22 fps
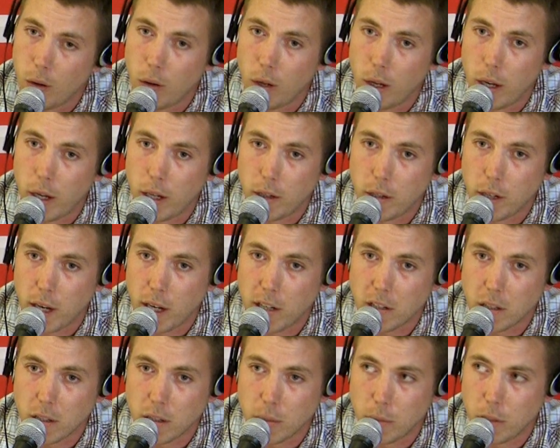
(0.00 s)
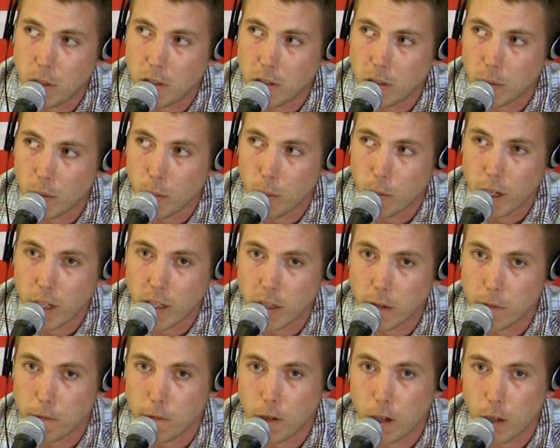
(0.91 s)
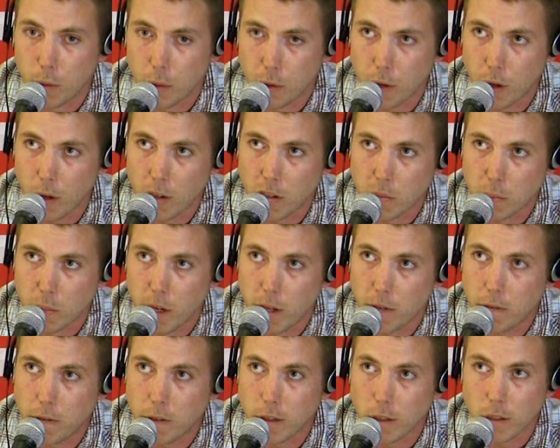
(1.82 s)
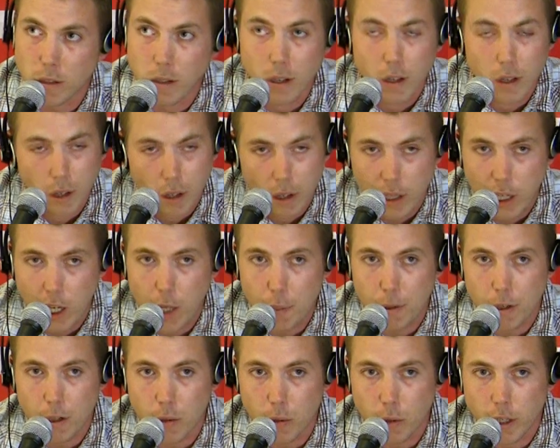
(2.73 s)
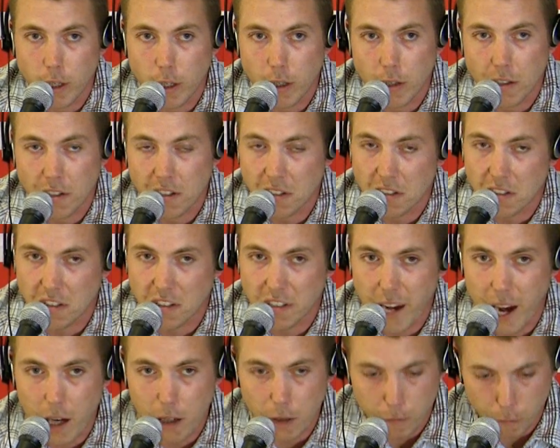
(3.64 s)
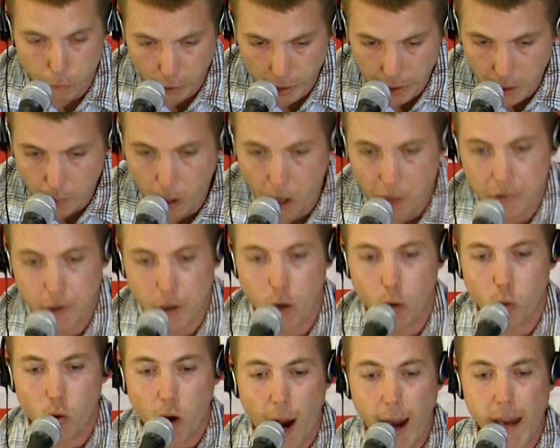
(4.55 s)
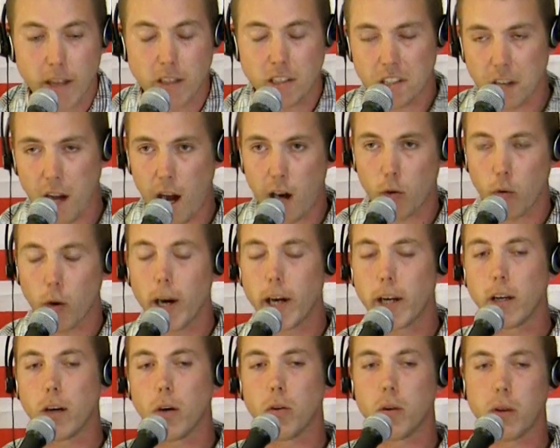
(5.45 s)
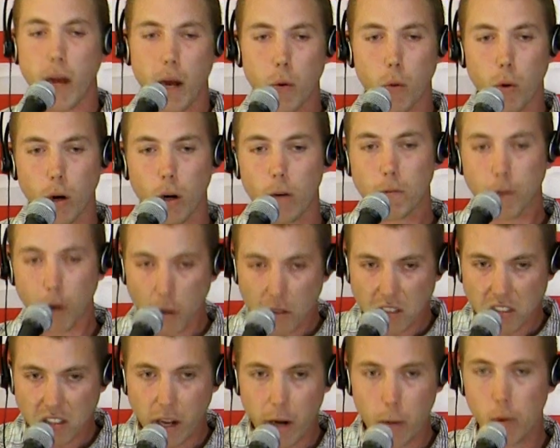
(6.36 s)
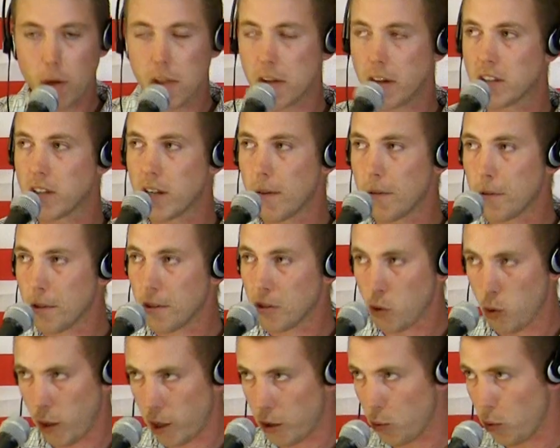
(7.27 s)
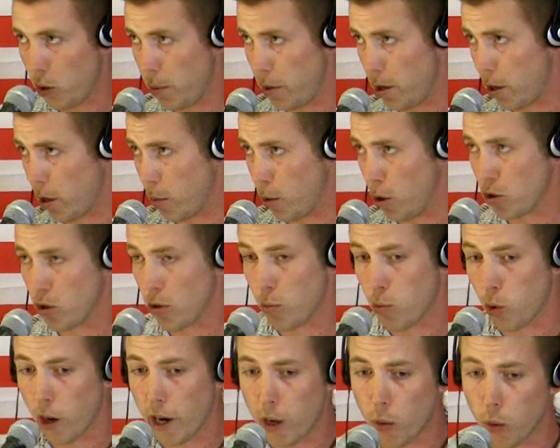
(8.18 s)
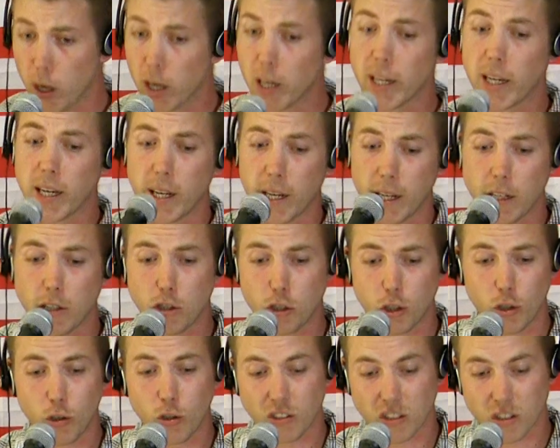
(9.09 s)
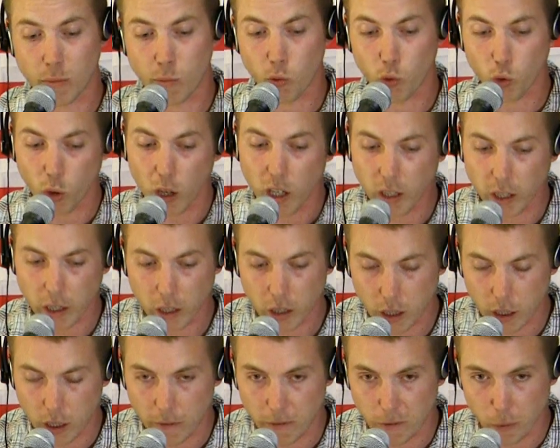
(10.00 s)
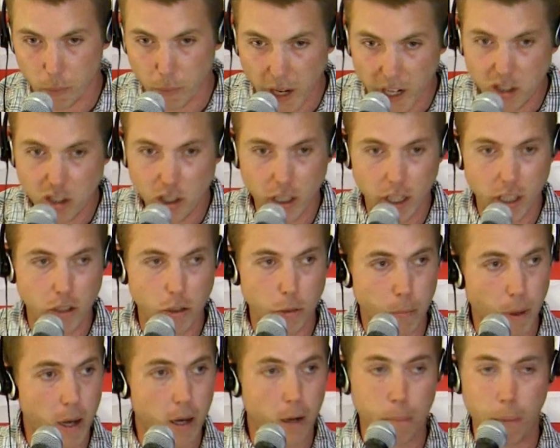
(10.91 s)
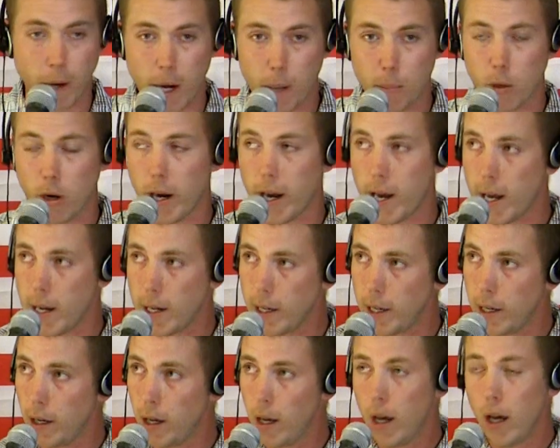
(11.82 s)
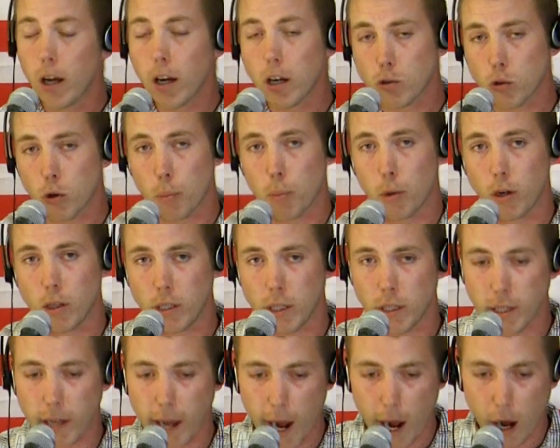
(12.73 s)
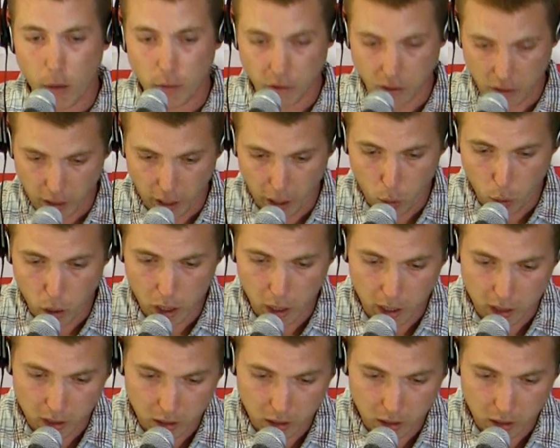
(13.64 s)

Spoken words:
Well, hey, you guys hear the music. We're bringing the funk with Curtis Mayfield. Keeping it real. This is the sound of freedom on the Orion Talk Radio Network. Folks, stay with us after this quick 3-minute commercial break. We're going to get into some really good information. Get your pen and paper handy because we're putting it down. Stay with